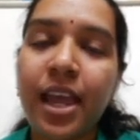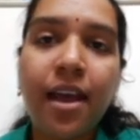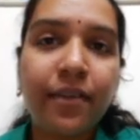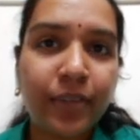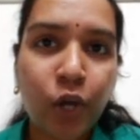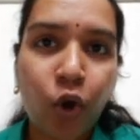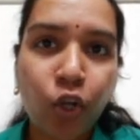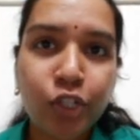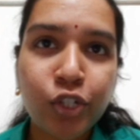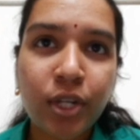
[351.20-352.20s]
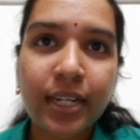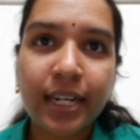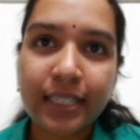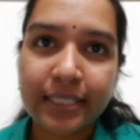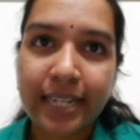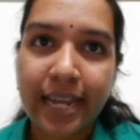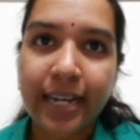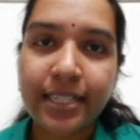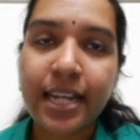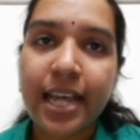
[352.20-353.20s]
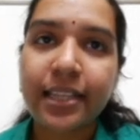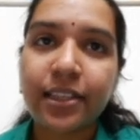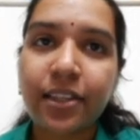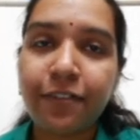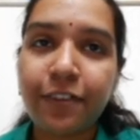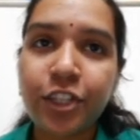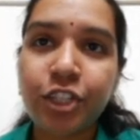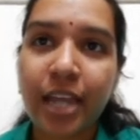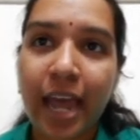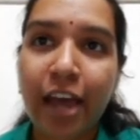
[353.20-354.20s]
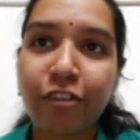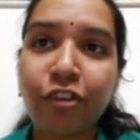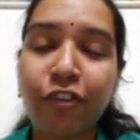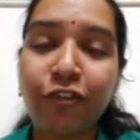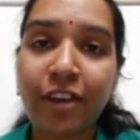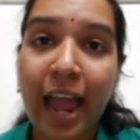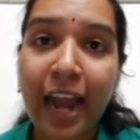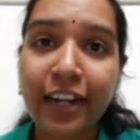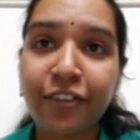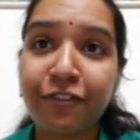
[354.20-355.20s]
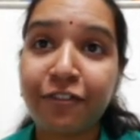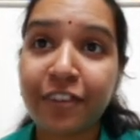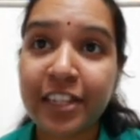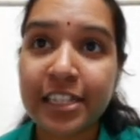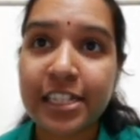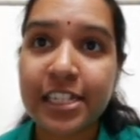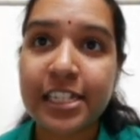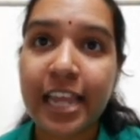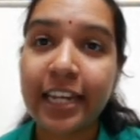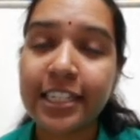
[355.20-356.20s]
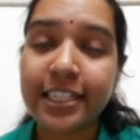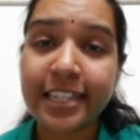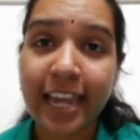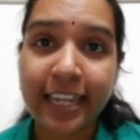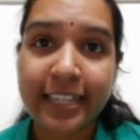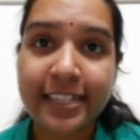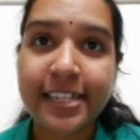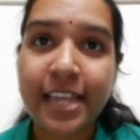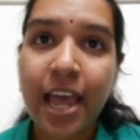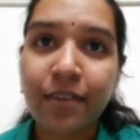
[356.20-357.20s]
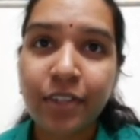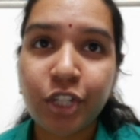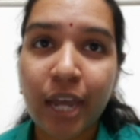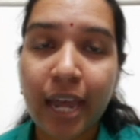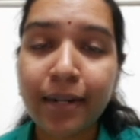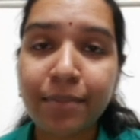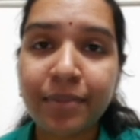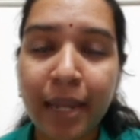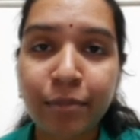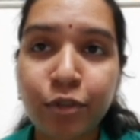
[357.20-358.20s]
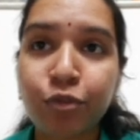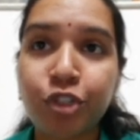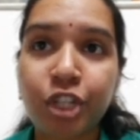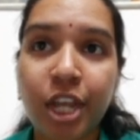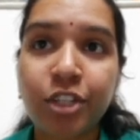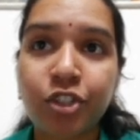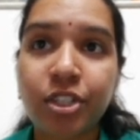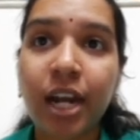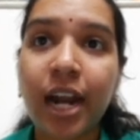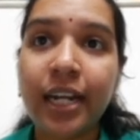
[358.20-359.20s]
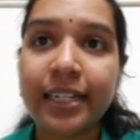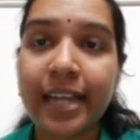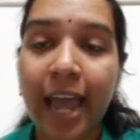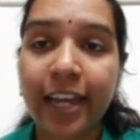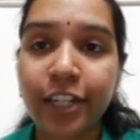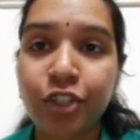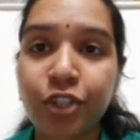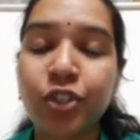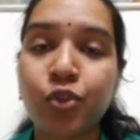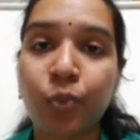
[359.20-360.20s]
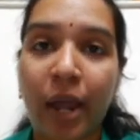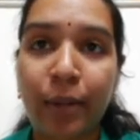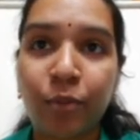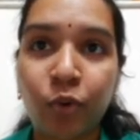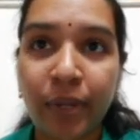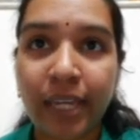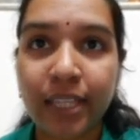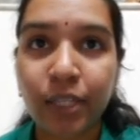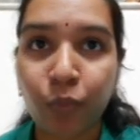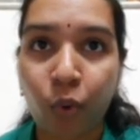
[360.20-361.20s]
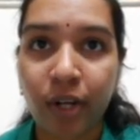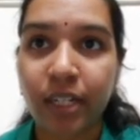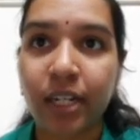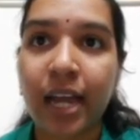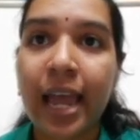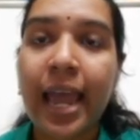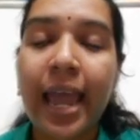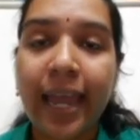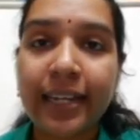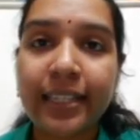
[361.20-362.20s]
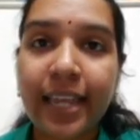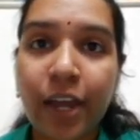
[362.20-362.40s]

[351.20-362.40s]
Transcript: We also learned that the fish have flat fins and tails which help them to change the directions while moving in the water, and they